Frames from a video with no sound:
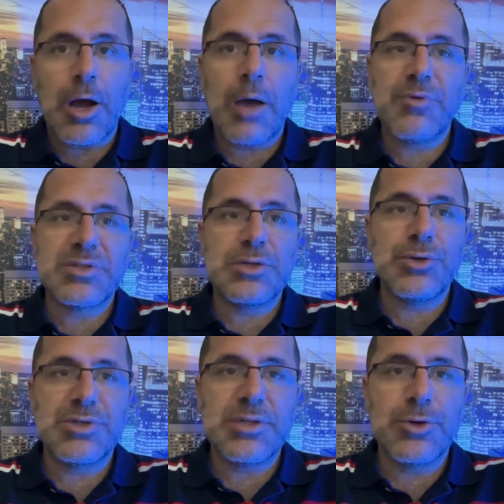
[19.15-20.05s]
Obviously,
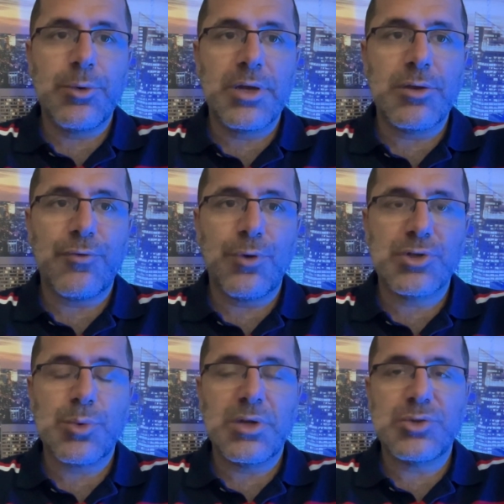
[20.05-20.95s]
you're seeing already the
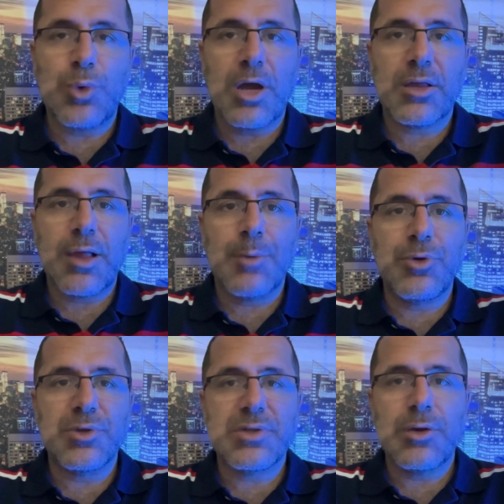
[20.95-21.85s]
first one is Rocket Lab
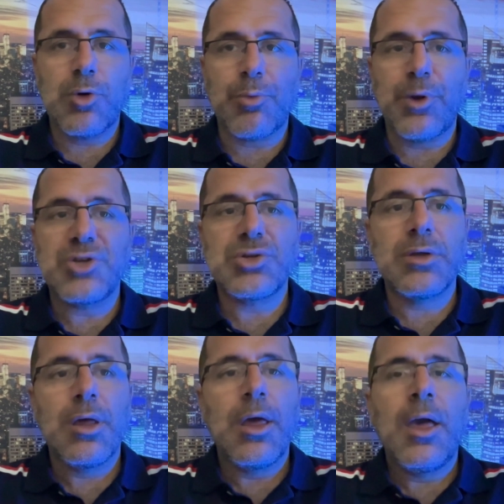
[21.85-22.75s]
USA
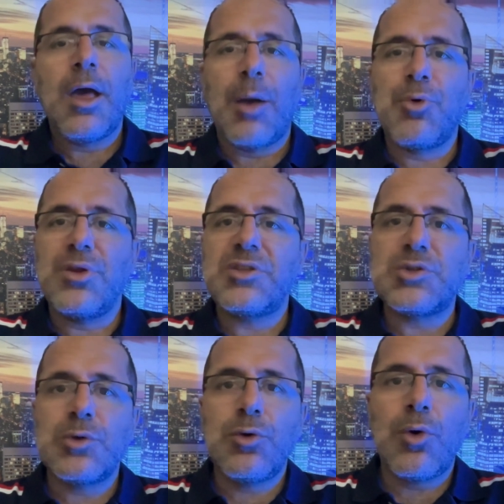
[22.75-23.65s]
Incorporation. I'm going
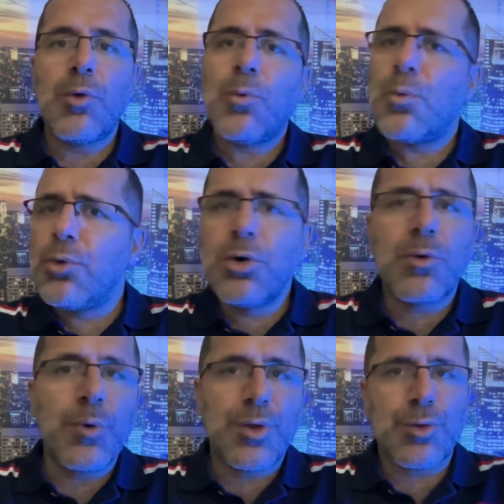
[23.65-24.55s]
to go real
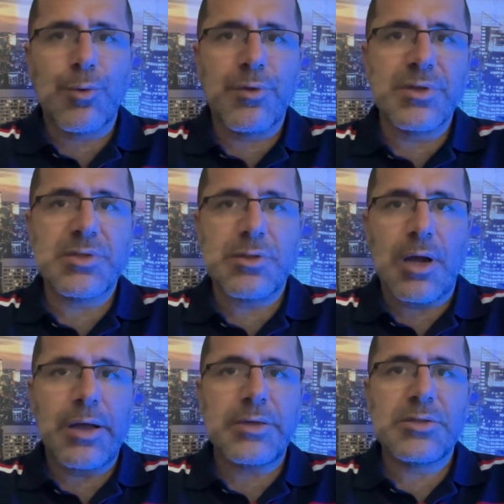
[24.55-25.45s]
quick through these
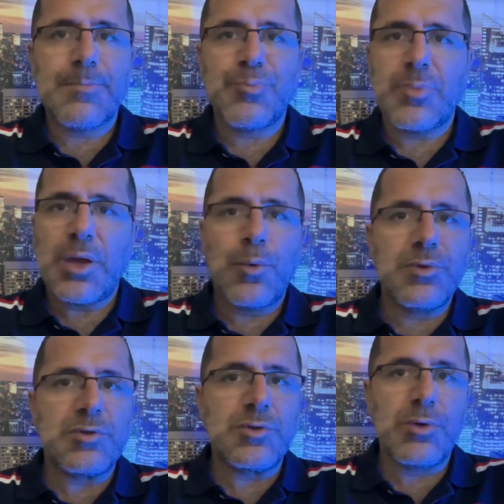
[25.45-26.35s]
stocks. I'm not
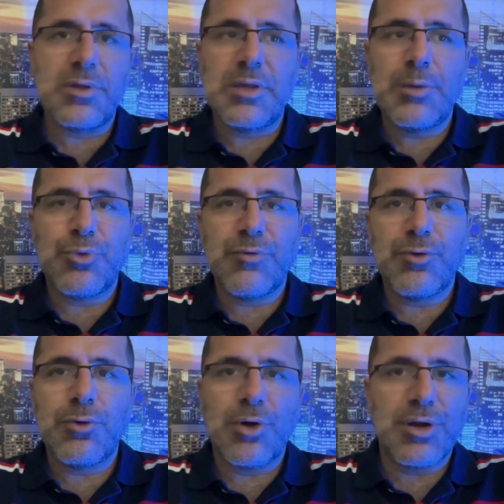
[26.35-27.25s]
going to do a deep
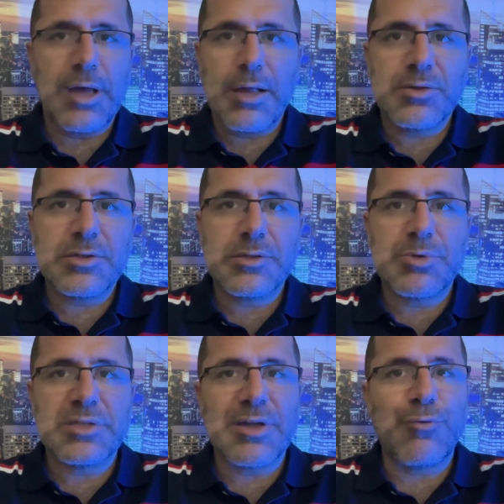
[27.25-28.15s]
review or analysis
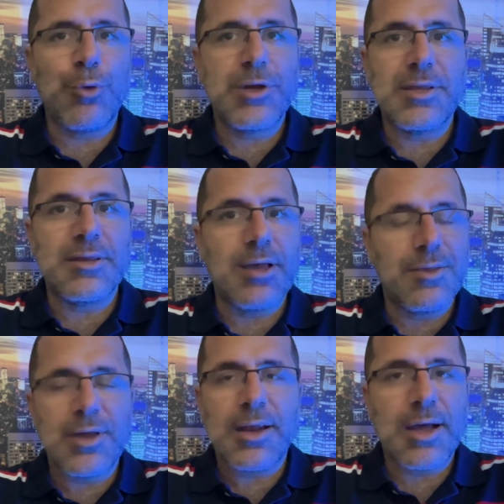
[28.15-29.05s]
because I've already
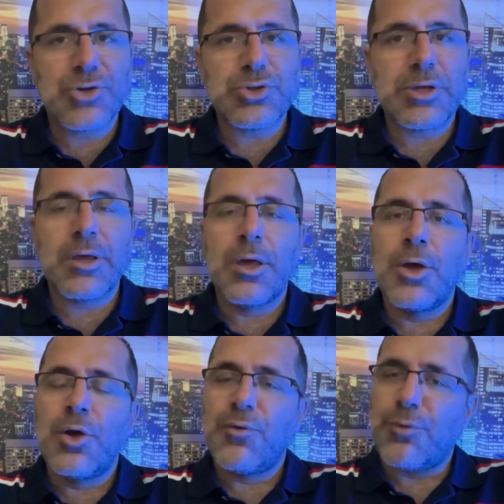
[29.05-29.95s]
done that actually
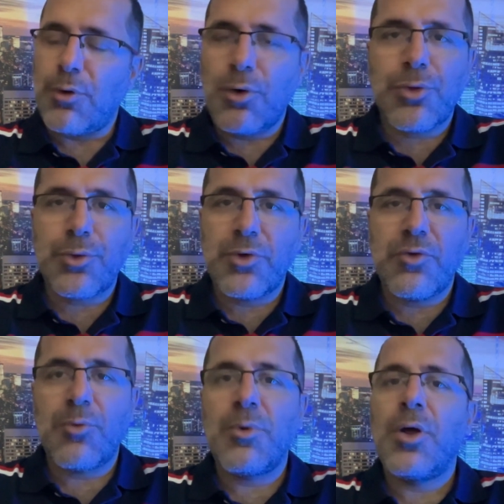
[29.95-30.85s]
for all three of
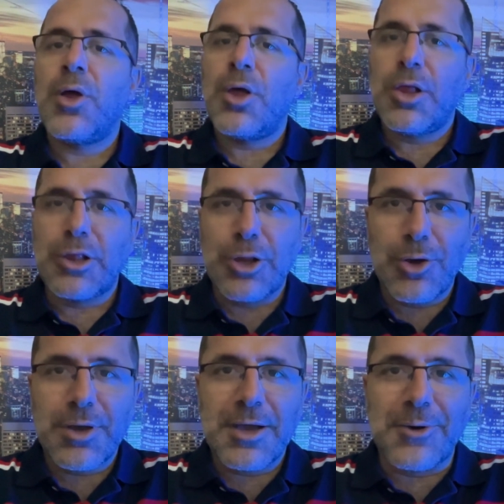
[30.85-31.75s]
them
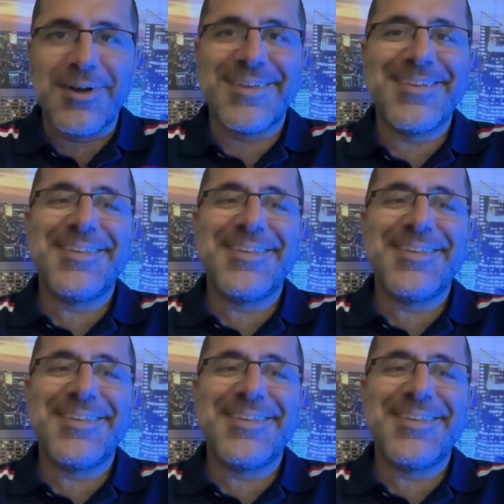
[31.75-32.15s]
long ago.